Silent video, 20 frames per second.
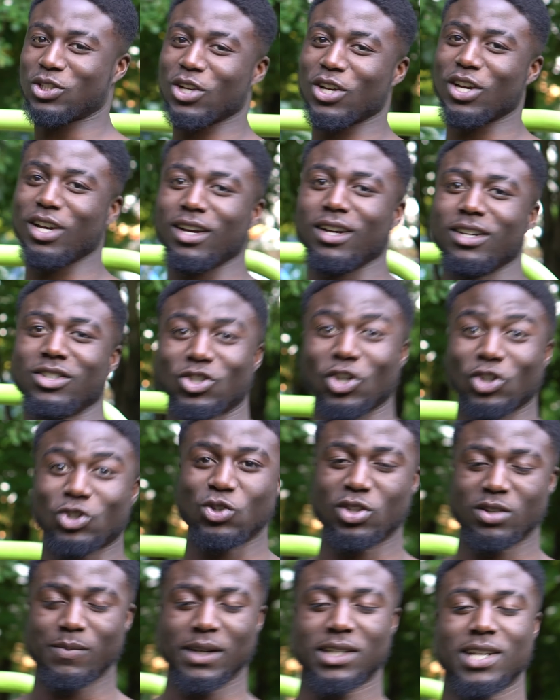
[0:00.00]
to just
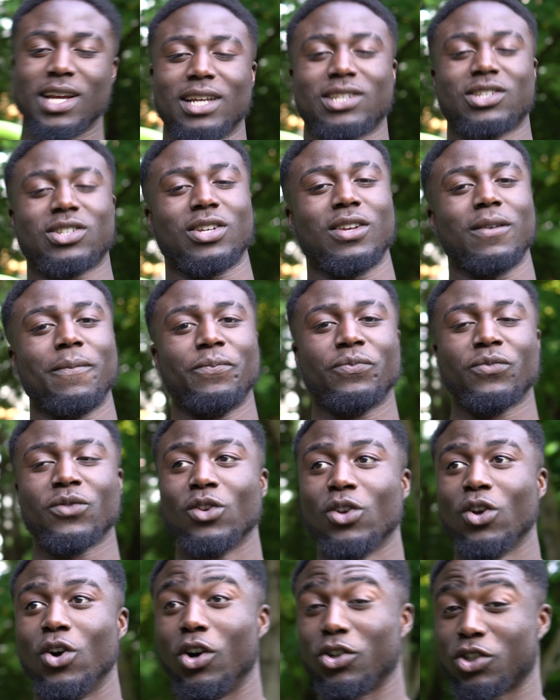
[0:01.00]
using my chest
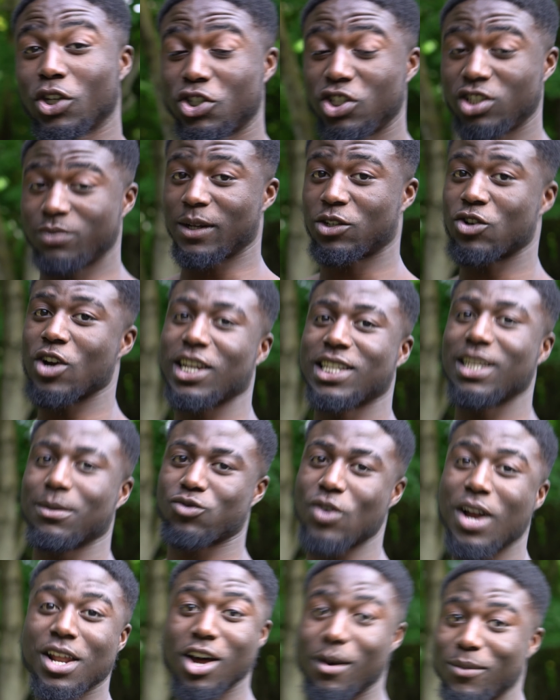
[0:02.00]
or just using my triceps,
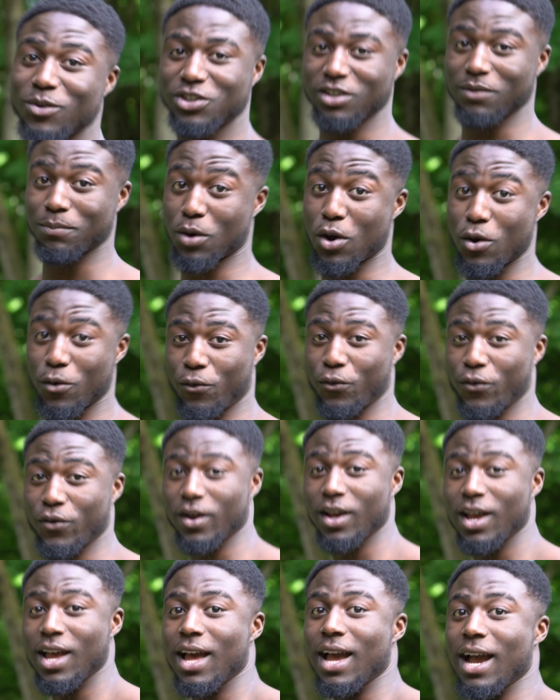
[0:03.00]
right now I'm using both
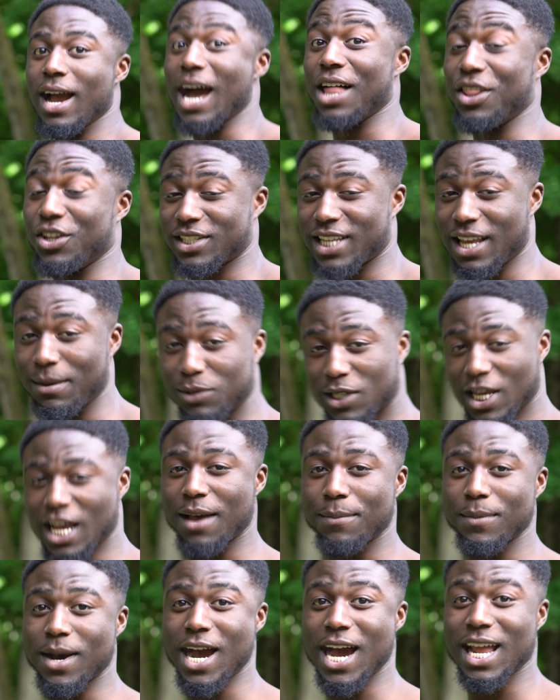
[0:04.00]
at the same
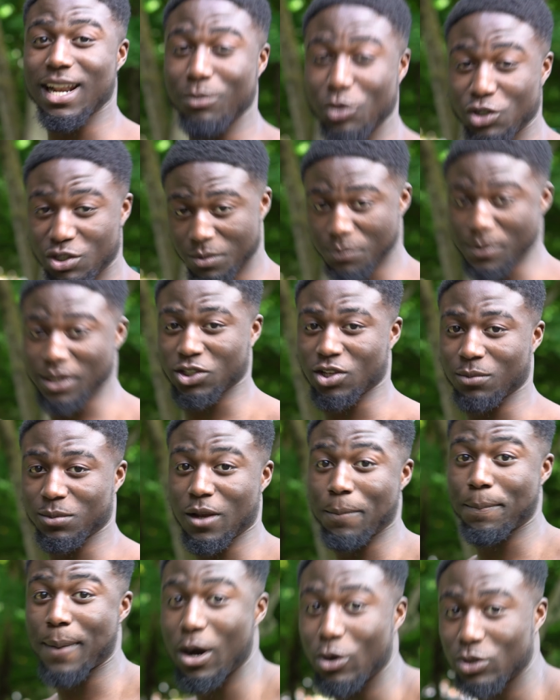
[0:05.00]
time, and I'm using momentum to
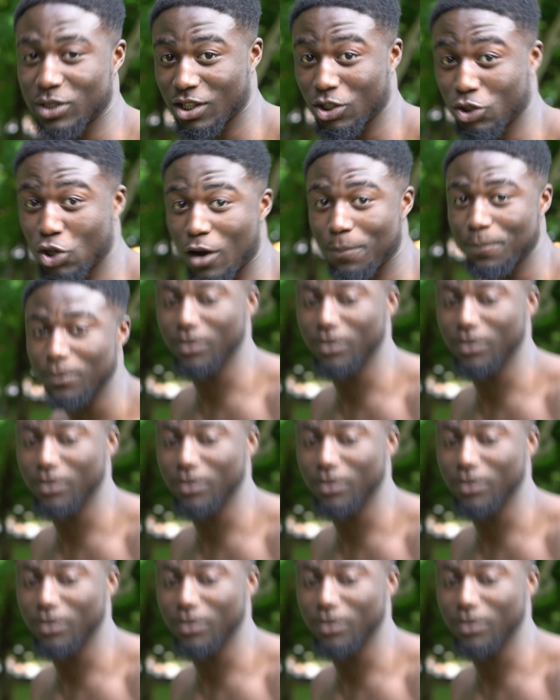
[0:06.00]
bounce at the top,